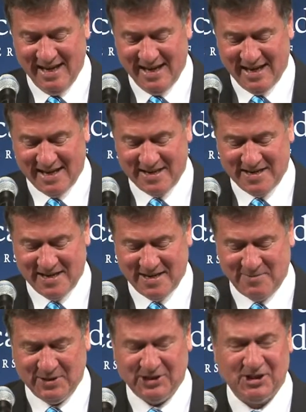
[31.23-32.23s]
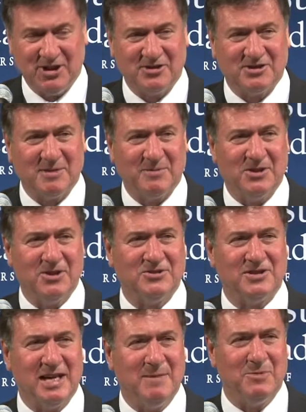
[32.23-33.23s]
And we shared some of those
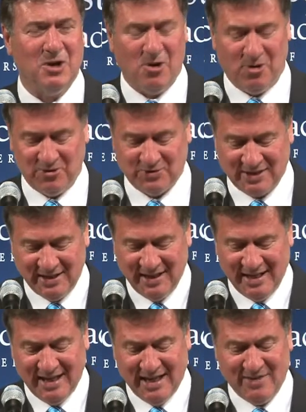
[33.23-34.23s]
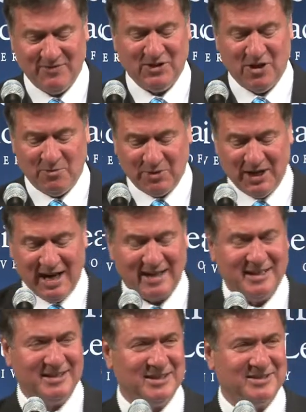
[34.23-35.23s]
same goals, even though we're not
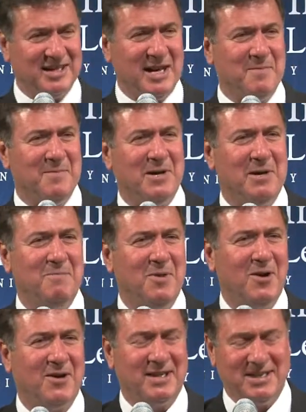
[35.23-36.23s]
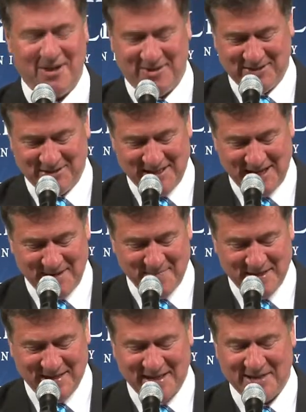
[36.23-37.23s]
in the same party all the time.
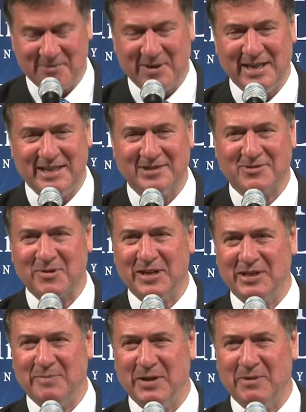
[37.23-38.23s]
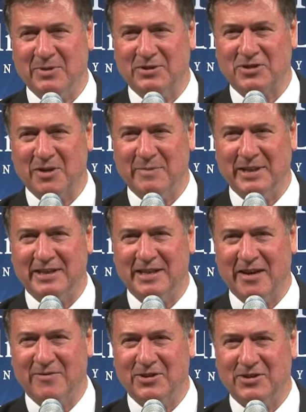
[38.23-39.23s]
At any rate, it's great to be with so many
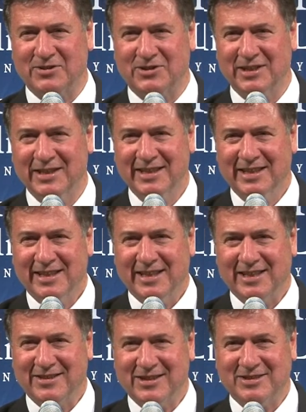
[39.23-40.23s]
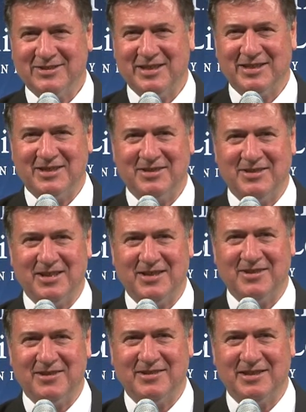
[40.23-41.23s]
governors, listening to
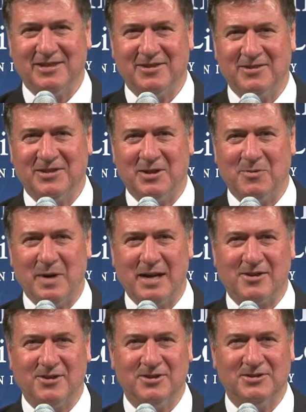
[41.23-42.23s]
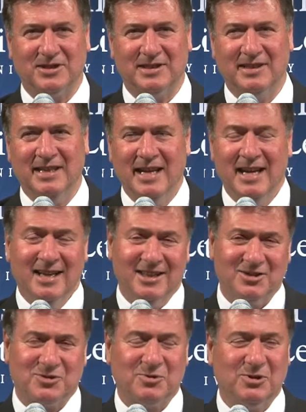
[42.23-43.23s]
their records, and
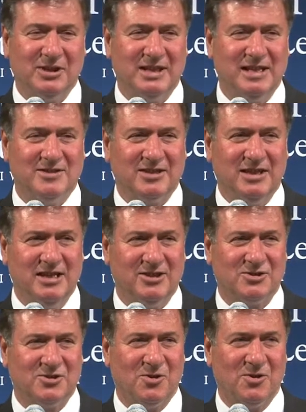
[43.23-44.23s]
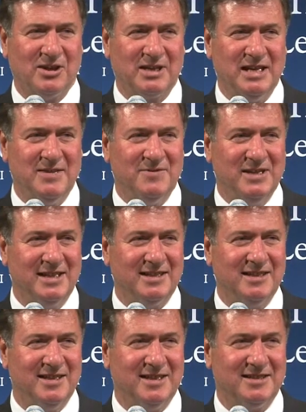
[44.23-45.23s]
this truly is a historic
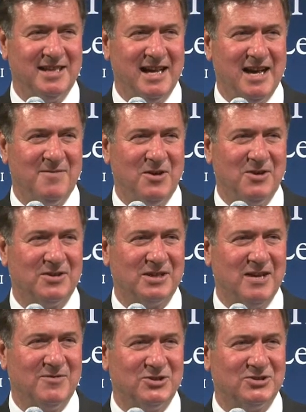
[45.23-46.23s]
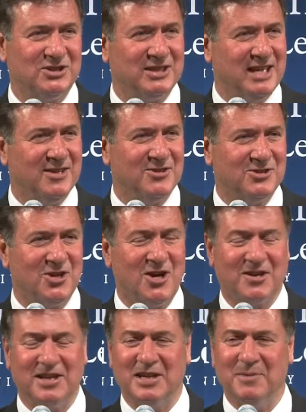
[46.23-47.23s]
evening to have all the governors together
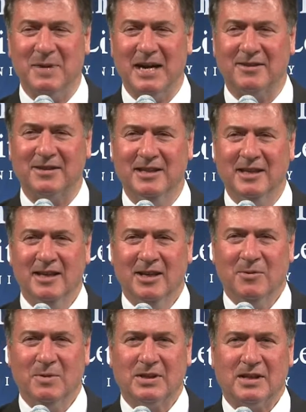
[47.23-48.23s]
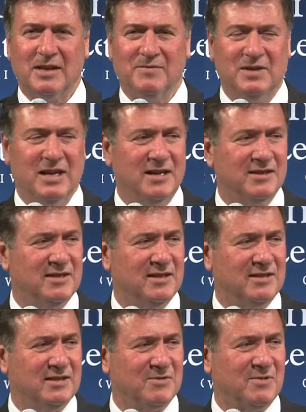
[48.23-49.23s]
talking about what they've done,
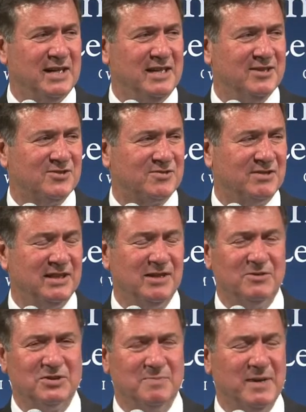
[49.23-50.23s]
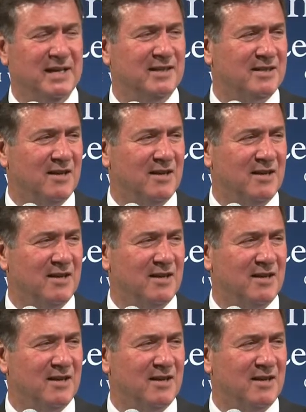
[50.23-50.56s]
the great history that was made.